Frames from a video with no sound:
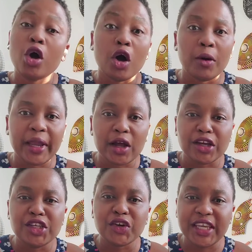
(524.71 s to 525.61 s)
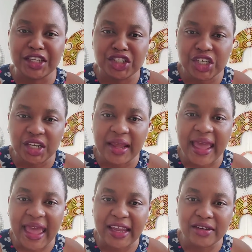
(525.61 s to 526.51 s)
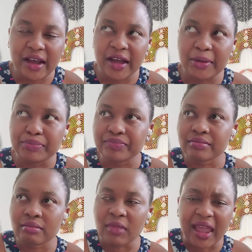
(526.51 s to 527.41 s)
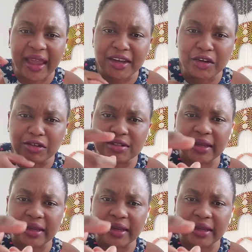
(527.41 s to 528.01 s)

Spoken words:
Oh my God, your kitchen handles,